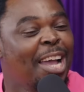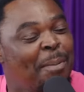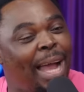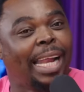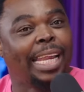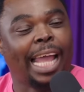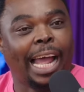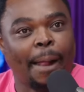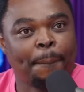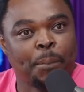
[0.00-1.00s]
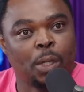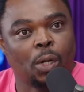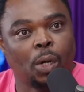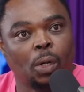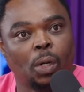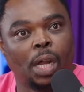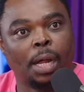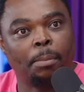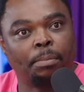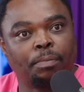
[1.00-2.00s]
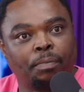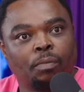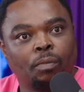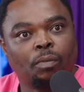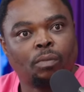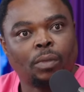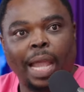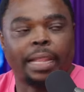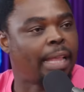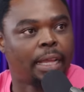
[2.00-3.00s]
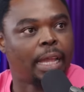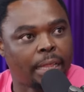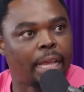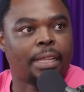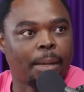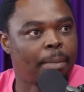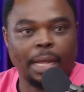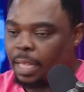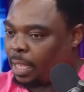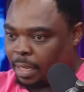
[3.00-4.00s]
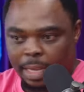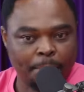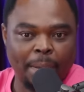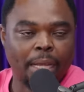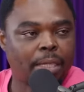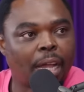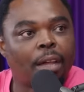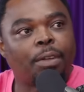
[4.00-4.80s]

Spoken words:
But yeah, you know, I thank them. I thank that my entire